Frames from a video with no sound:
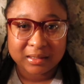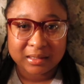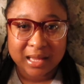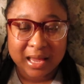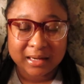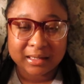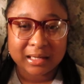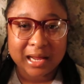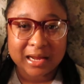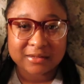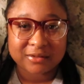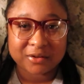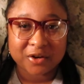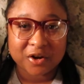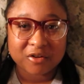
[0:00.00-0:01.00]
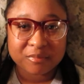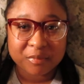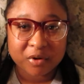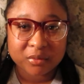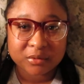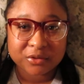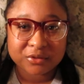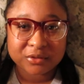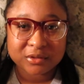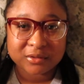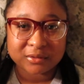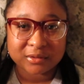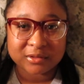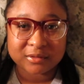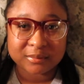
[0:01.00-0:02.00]
analyzer of poetry.
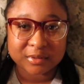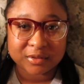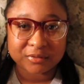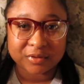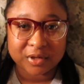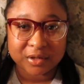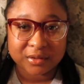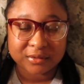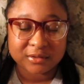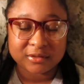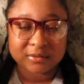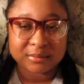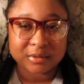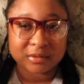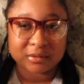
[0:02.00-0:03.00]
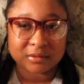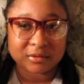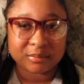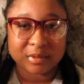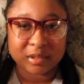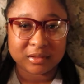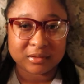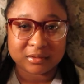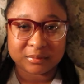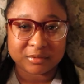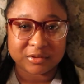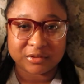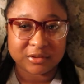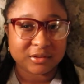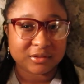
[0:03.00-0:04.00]
So he's been around, he's been speaking to
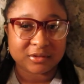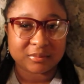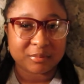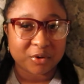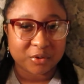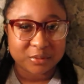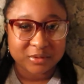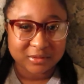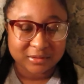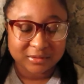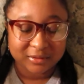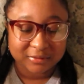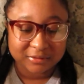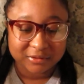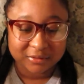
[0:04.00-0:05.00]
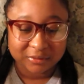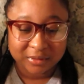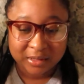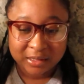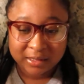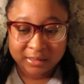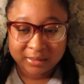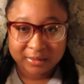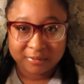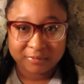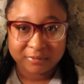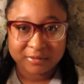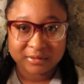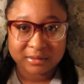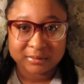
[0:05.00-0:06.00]
prestigious poets and stuff. So at
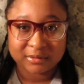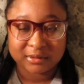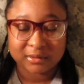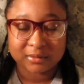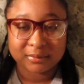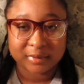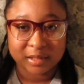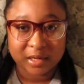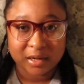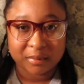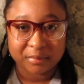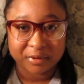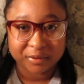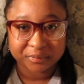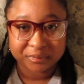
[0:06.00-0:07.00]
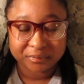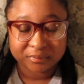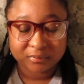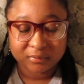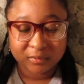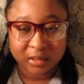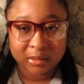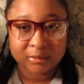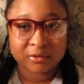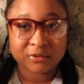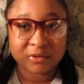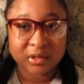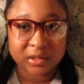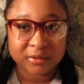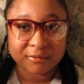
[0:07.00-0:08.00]
first I was like, oh my god, but it was
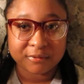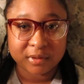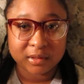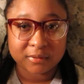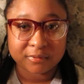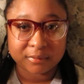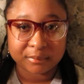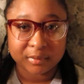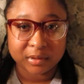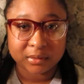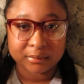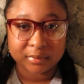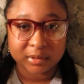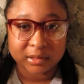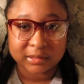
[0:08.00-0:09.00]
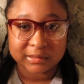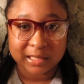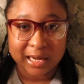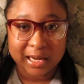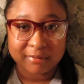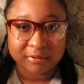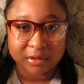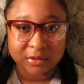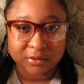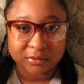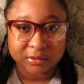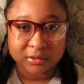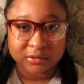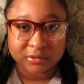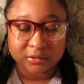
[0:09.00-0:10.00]
really convenient for me because I have other
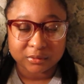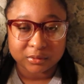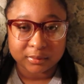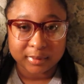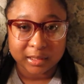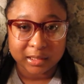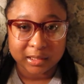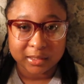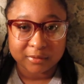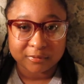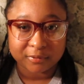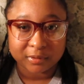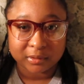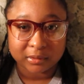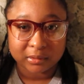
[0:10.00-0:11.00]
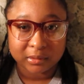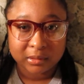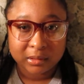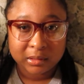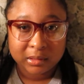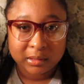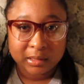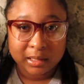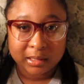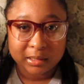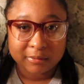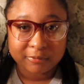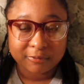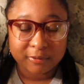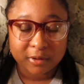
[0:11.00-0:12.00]
things to do with my life and I
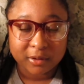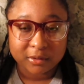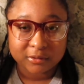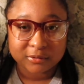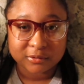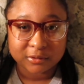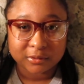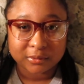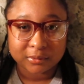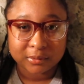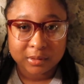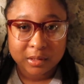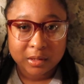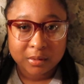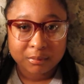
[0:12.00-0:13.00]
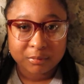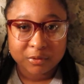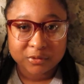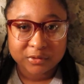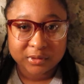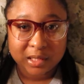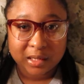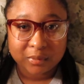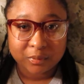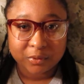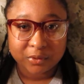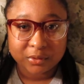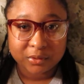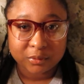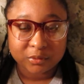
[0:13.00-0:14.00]
live far, so most of that
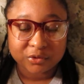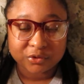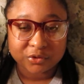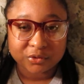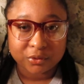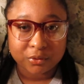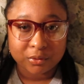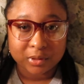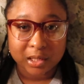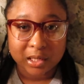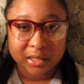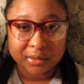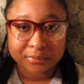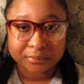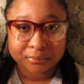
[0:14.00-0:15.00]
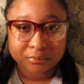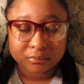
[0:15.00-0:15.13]
work was just online.